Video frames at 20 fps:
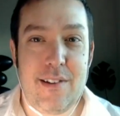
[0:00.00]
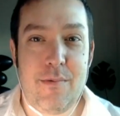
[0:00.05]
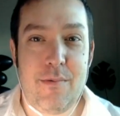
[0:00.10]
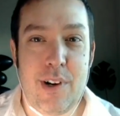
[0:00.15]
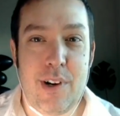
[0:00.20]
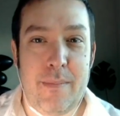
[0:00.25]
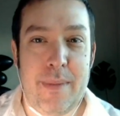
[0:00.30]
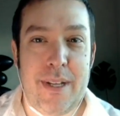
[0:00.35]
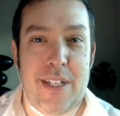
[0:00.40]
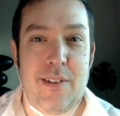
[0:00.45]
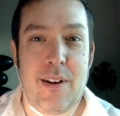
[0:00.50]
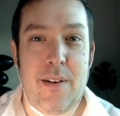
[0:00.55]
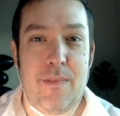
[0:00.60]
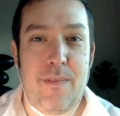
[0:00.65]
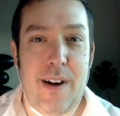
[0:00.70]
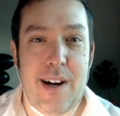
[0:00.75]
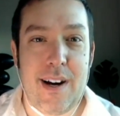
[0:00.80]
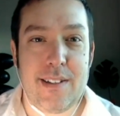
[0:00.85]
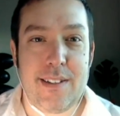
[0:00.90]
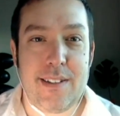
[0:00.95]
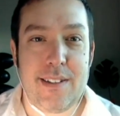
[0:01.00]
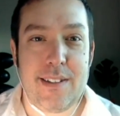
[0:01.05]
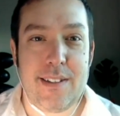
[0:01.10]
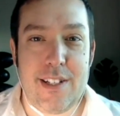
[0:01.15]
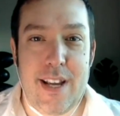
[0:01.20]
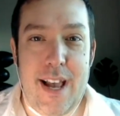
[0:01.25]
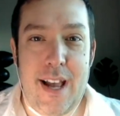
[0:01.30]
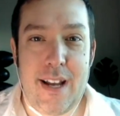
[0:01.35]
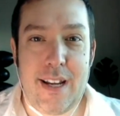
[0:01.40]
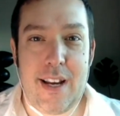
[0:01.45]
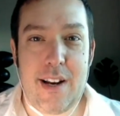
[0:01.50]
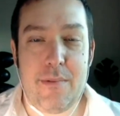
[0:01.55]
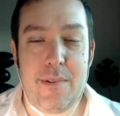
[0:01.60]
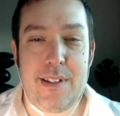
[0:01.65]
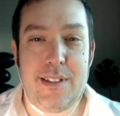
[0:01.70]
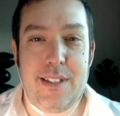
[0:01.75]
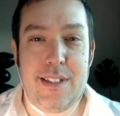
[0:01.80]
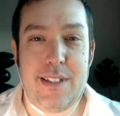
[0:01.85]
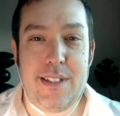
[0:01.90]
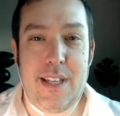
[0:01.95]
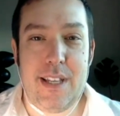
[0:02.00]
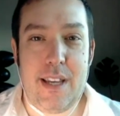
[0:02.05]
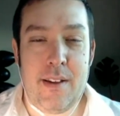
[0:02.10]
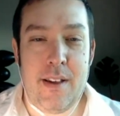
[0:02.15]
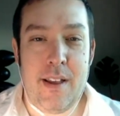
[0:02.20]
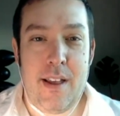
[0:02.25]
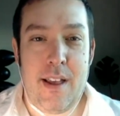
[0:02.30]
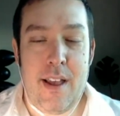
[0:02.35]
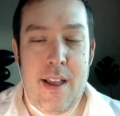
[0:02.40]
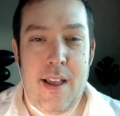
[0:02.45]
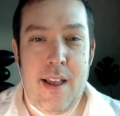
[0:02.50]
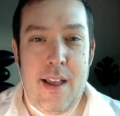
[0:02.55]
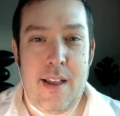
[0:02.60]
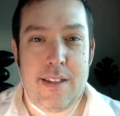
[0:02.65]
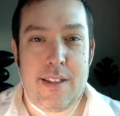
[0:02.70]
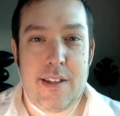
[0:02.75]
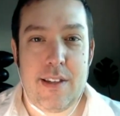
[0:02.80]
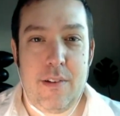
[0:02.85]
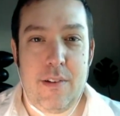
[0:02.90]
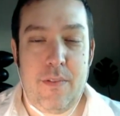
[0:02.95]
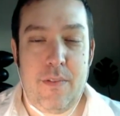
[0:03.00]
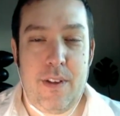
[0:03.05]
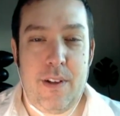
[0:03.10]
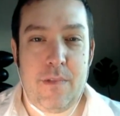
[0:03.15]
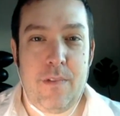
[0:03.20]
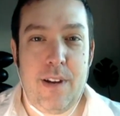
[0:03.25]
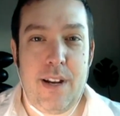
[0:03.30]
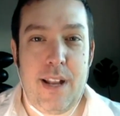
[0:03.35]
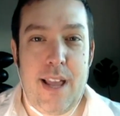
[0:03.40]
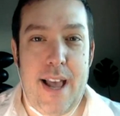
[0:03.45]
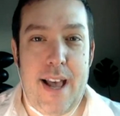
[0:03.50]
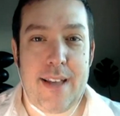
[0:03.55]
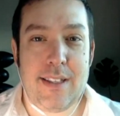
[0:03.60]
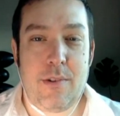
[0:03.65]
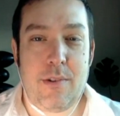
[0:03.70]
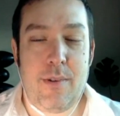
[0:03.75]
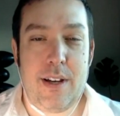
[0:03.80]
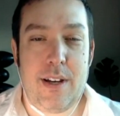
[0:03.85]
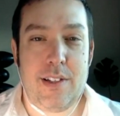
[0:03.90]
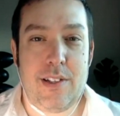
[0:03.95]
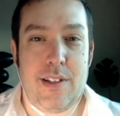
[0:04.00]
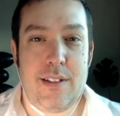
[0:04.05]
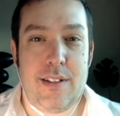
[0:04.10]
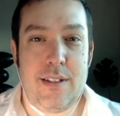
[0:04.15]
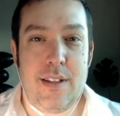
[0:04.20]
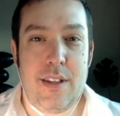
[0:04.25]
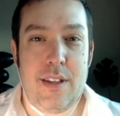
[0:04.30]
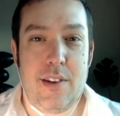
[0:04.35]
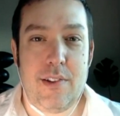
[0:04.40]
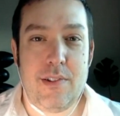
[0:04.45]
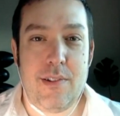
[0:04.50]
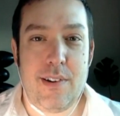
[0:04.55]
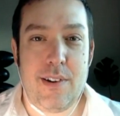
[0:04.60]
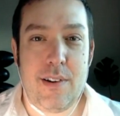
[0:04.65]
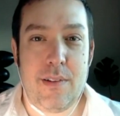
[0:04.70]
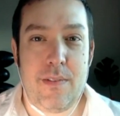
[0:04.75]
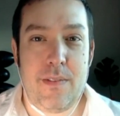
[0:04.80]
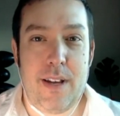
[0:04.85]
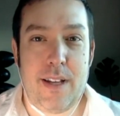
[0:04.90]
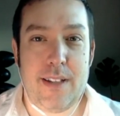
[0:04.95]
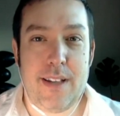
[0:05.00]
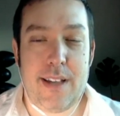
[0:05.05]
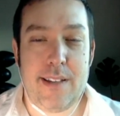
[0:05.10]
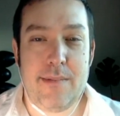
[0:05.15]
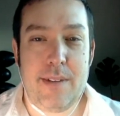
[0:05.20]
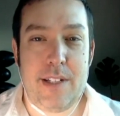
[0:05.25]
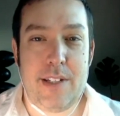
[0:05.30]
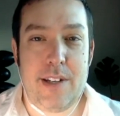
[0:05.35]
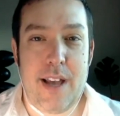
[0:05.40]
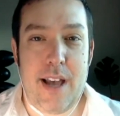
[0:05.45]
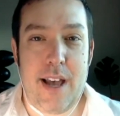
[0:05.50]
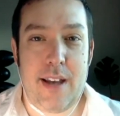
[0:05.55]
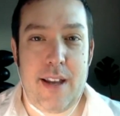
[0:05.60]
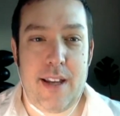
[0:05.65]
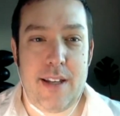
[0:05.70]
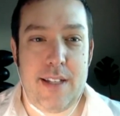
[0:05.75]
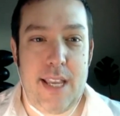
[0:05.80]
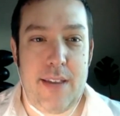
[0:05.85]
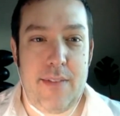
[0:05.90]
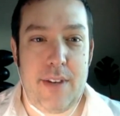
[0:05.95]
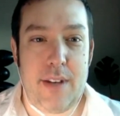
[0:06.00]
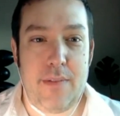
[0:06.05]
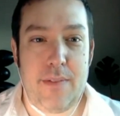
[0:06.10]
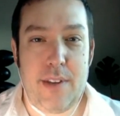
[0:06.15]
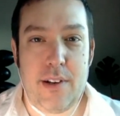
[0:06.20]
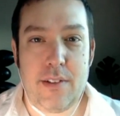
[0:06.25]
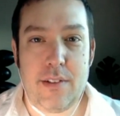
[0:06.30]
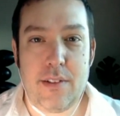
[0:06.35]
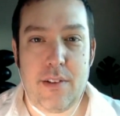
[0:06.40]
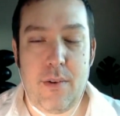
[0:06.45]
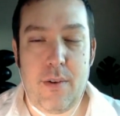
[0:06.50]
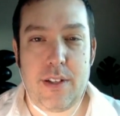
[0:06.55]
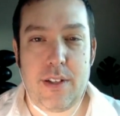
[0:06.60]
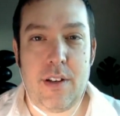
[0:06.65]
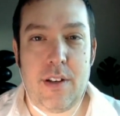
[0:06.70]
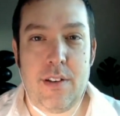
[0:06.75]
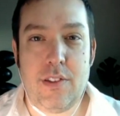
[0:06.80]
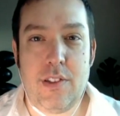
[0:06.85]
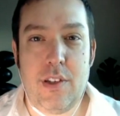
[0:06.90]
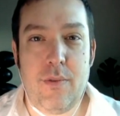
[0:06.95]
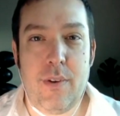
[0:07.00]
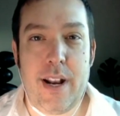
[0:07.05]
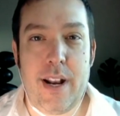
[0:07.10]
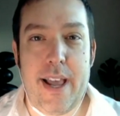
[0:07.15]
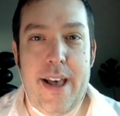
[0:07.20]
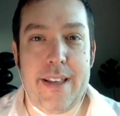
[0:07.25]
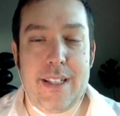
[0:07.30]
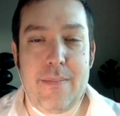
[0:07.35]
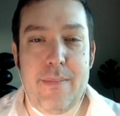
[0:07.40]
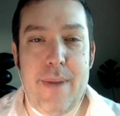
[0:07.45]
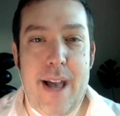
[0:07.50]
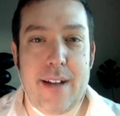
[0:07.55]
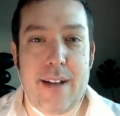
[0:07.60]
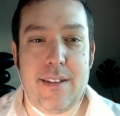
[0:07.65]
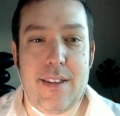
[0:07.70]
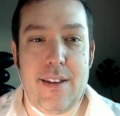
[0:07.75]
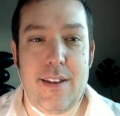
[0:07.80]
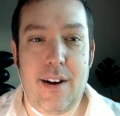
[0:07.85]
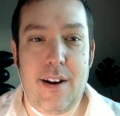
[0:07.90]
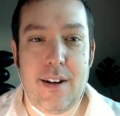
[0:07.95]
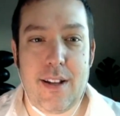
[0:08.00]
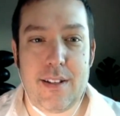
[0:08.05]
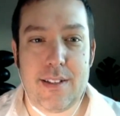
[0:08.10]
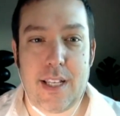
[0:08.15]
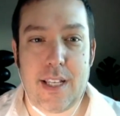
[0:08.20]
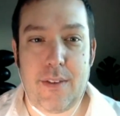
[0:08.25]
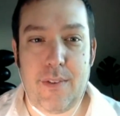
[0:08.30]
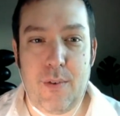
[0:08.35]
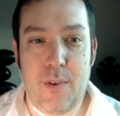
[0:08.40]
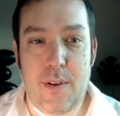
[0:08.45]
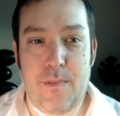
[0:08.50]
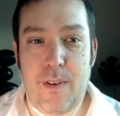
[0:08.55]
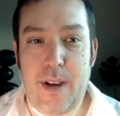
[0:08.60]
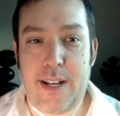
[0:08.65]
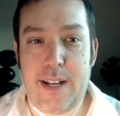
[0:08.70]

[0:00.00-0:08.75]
going to be doing a fireside chat here with David. So feel free to ask questions in the user interface as we chat. And David, if there's questions you want to ask back to the audience, like if you want to find